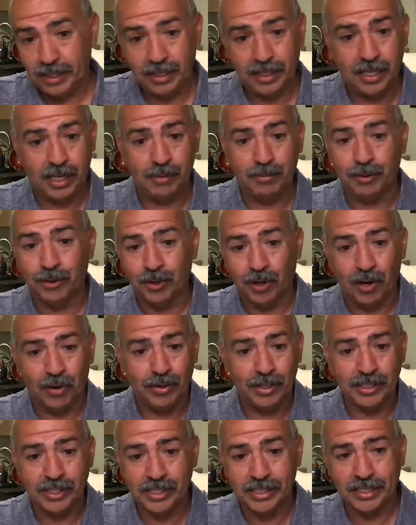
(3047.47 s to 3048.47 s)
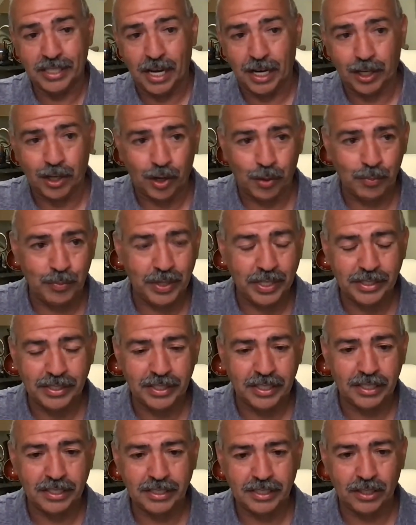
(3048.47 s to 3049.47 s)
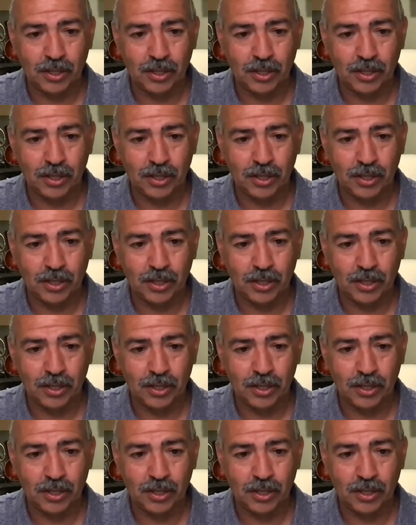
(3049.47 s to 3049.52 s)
keep growing just like our business.